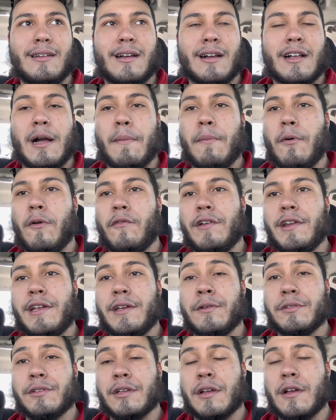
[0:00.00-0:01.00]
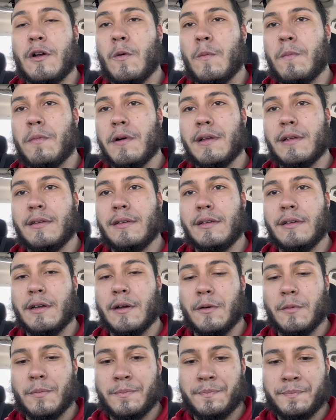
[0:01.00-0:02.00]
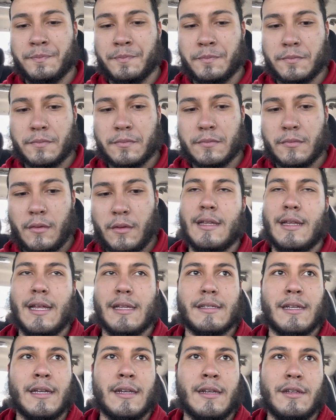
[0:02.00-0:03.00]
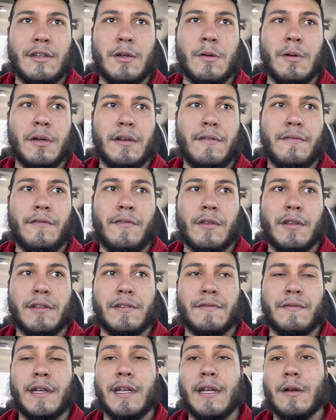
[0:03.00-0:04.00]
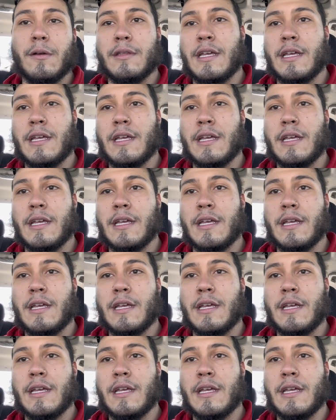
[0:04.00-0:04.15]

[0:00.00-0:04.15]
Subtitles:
couple videos ago. But you know, that's gonna do it for this video.